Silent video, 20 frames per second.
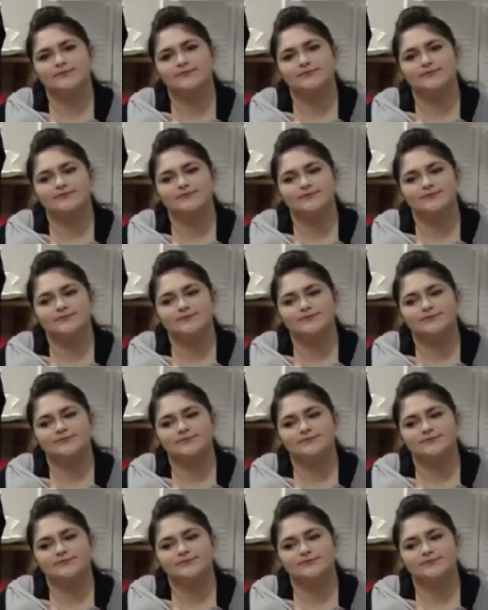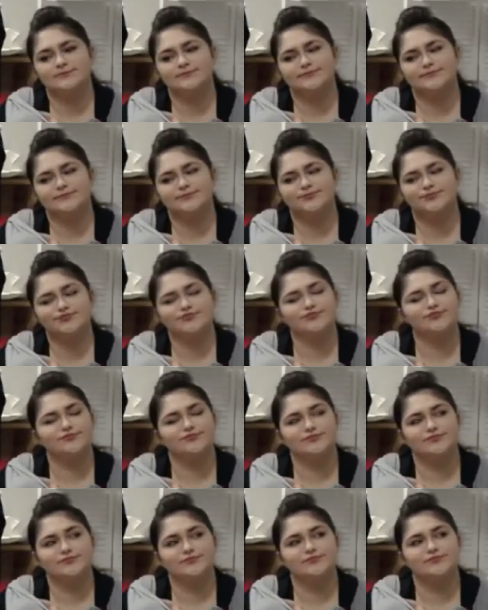
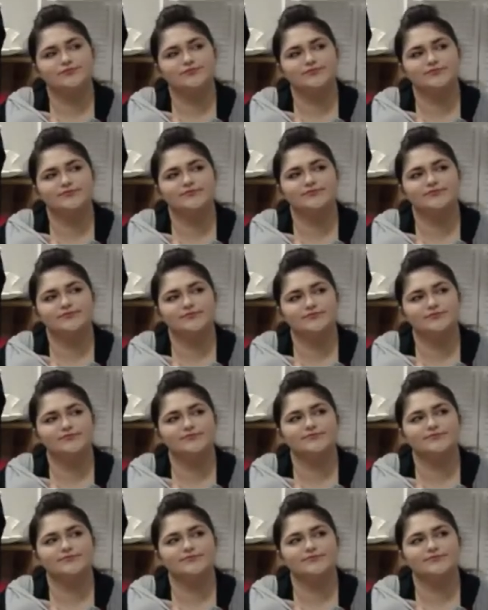No one is speaking in this clip.